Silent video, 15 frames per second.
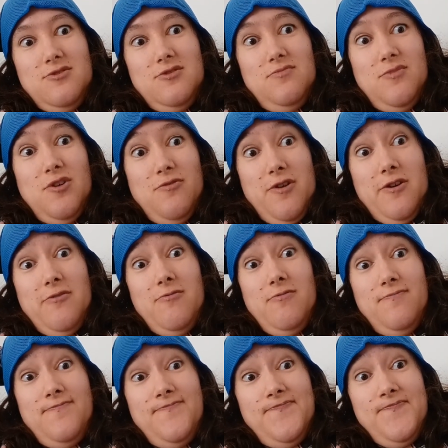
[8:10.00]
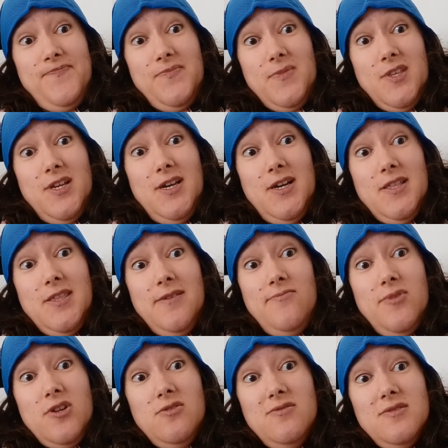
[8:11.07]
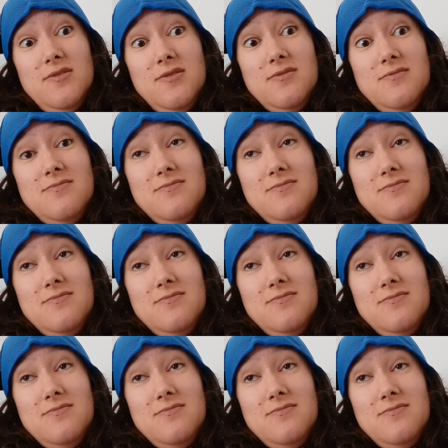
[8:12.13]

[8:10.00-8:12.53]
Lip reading: tomorrow, and then we got a